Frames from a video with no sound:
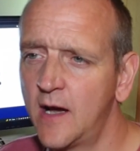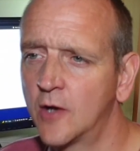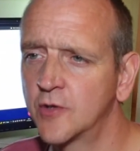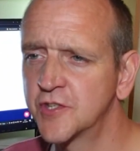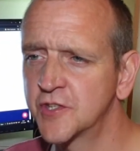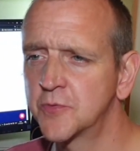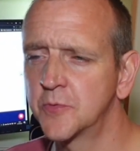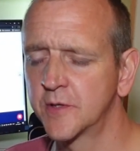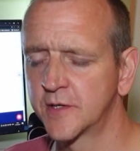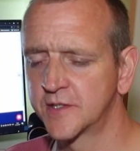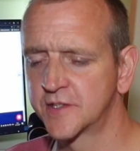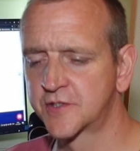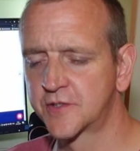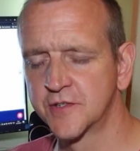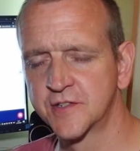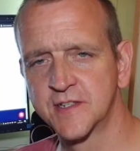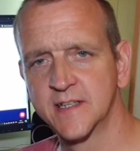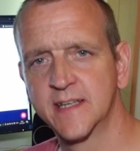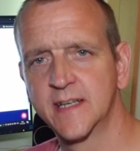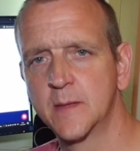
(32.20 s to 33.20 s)
I just want to
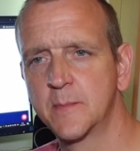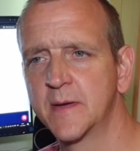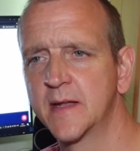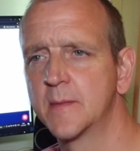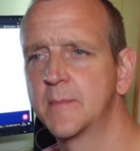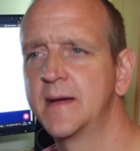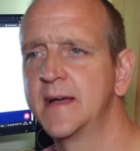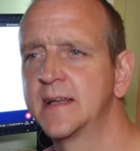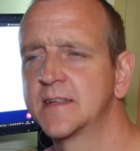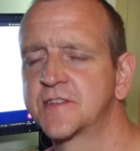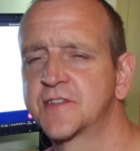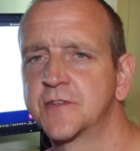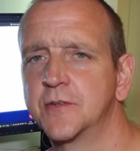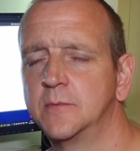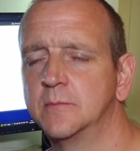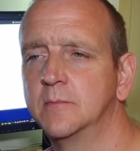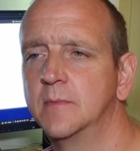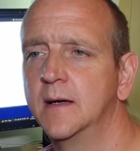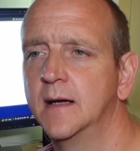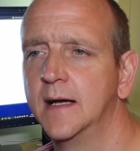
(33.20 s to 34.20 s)
discuss a little bit about
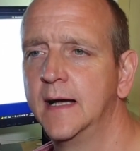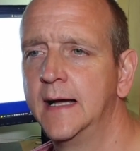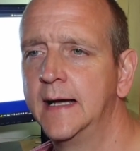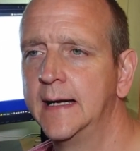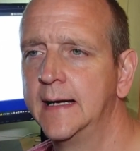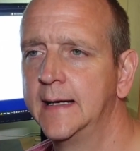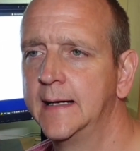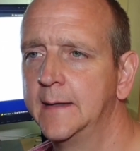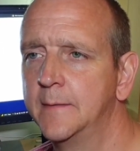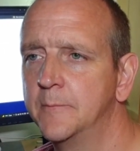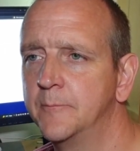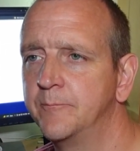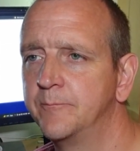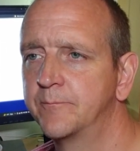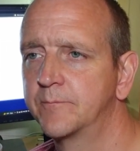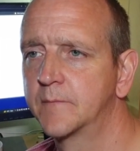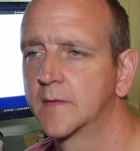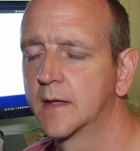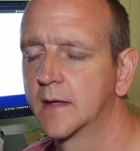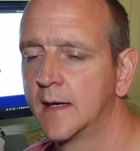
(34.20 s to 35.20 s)
some
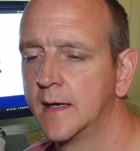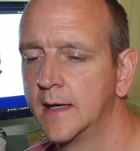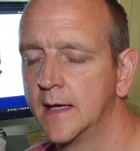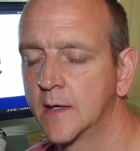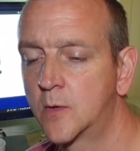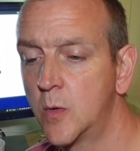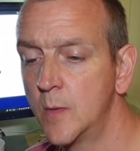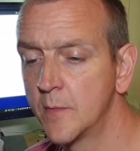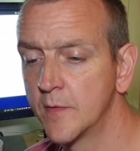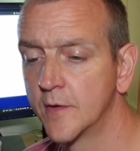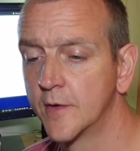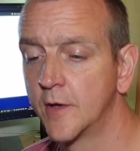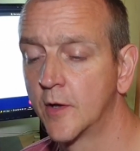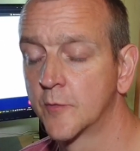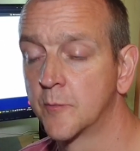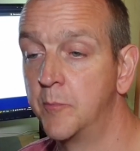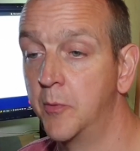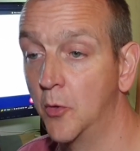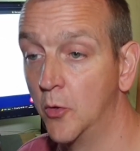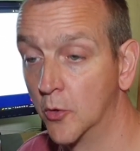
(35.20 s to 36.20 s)
equipment that
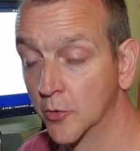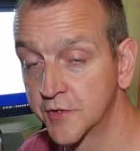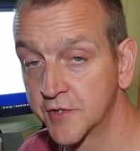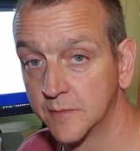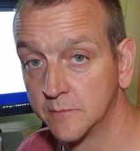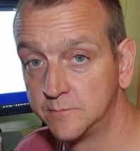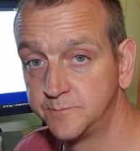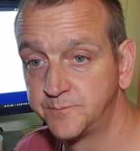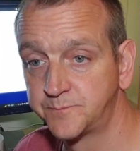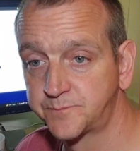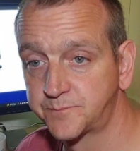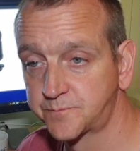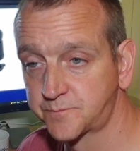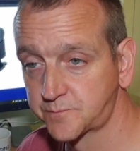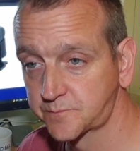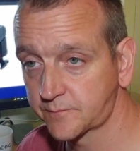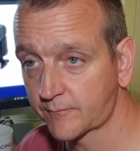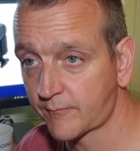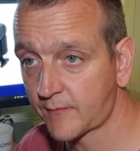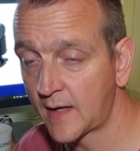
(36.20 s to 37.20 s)
I've bought
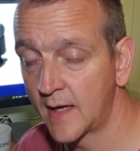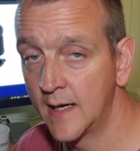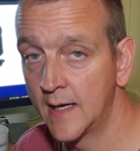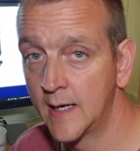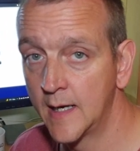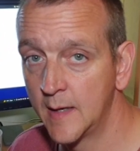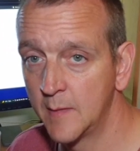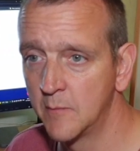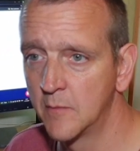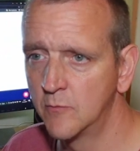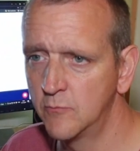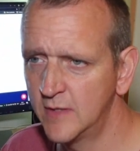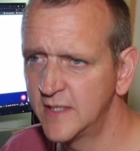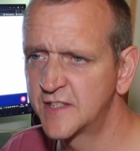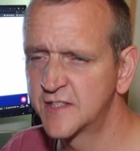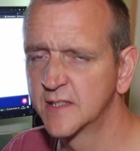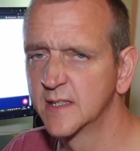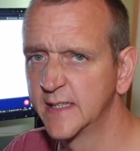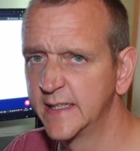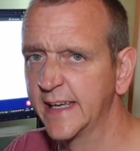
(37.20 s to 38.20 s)

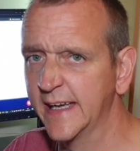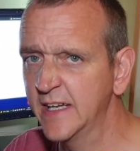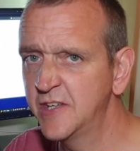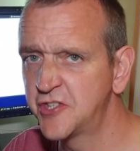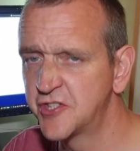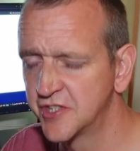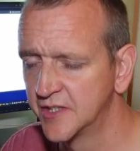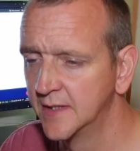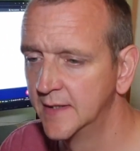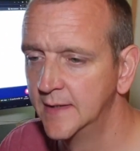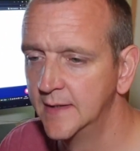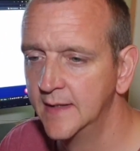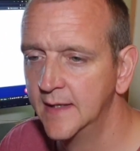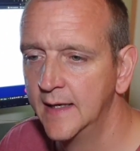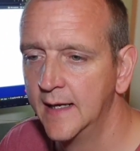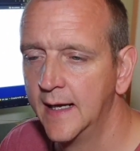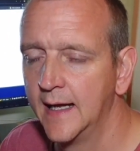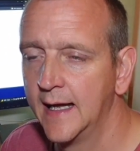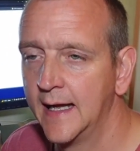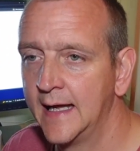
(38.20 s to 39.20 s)
recently-ish,
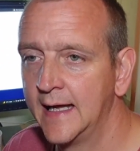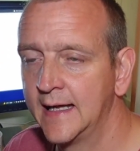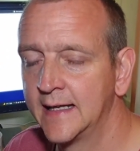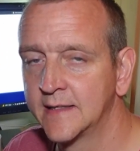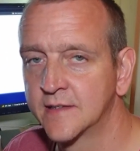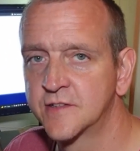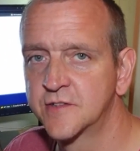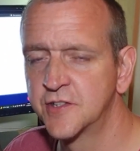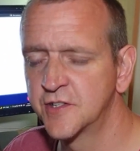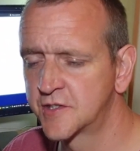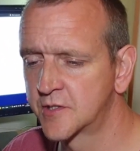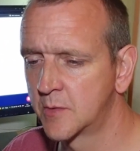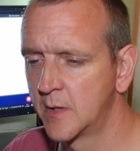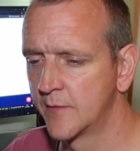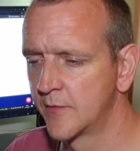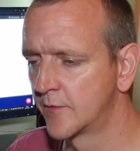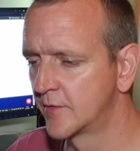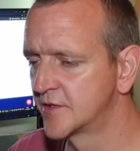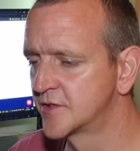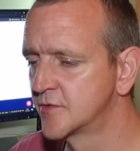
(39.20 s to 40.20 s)
and just to go
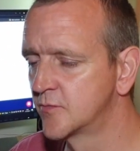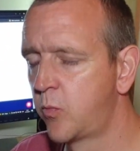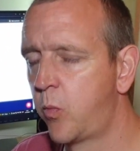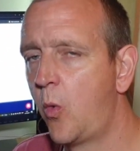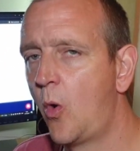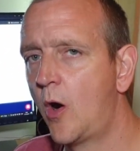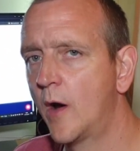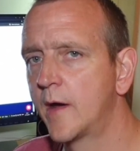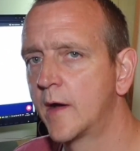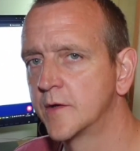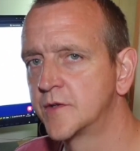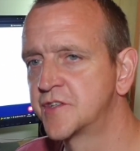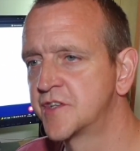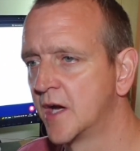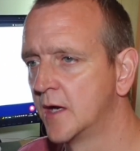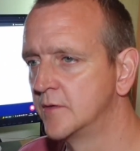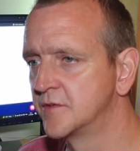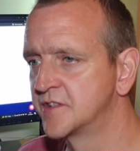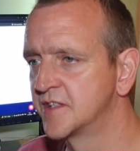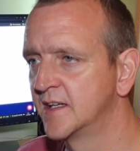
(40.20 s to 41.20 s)
over the reasons why I
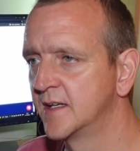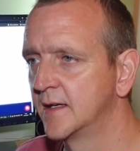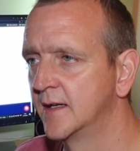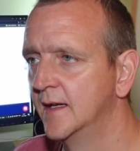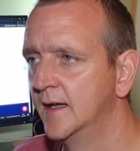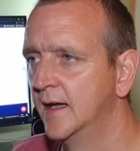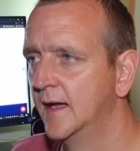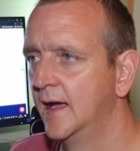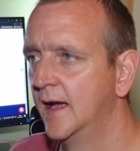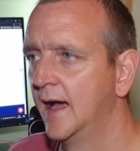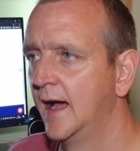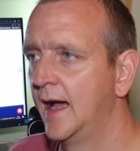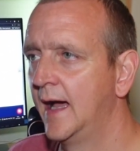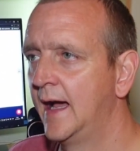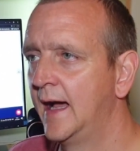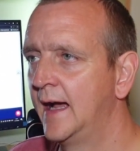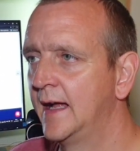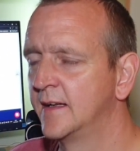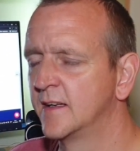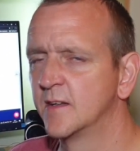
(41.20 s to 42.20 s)
chose it
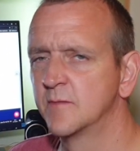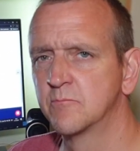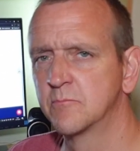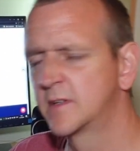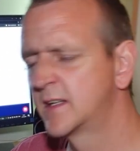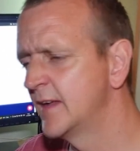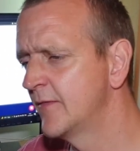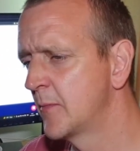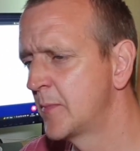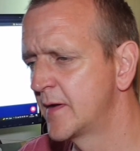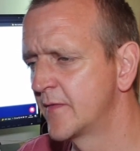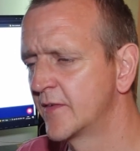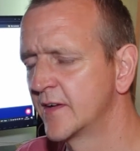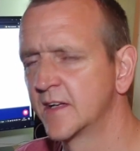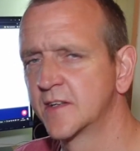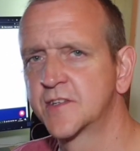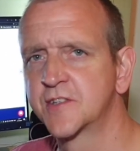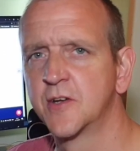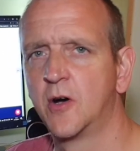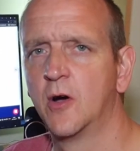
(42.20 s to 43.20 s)
and give a bit of an
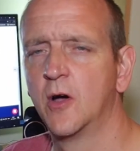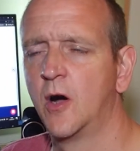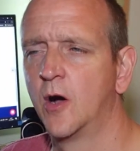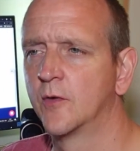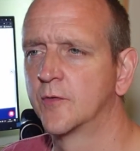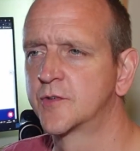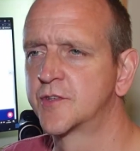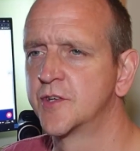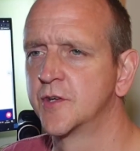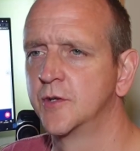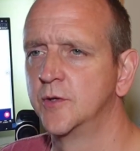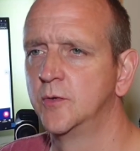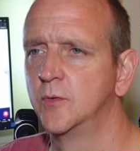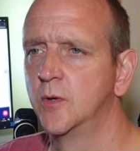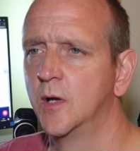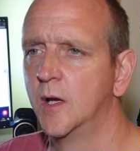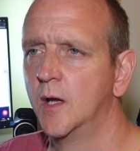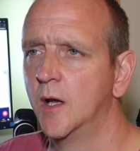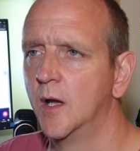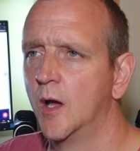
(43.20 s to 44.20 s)
insight onto
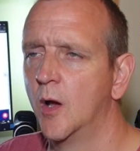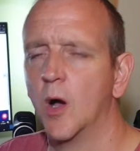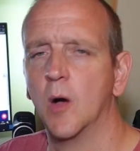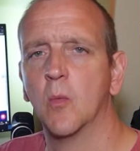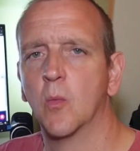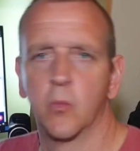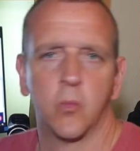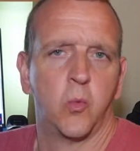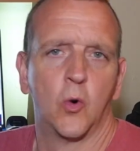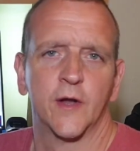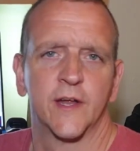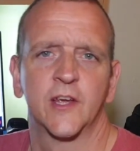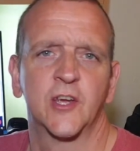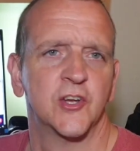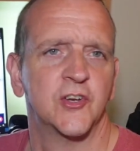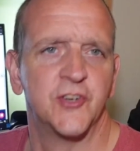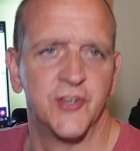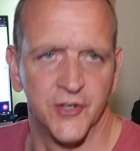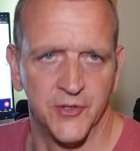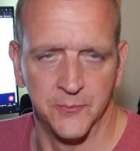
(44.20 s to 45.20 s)
what it
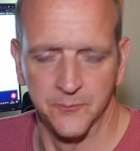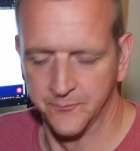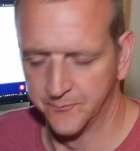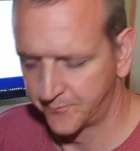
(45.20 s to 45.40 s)
can do.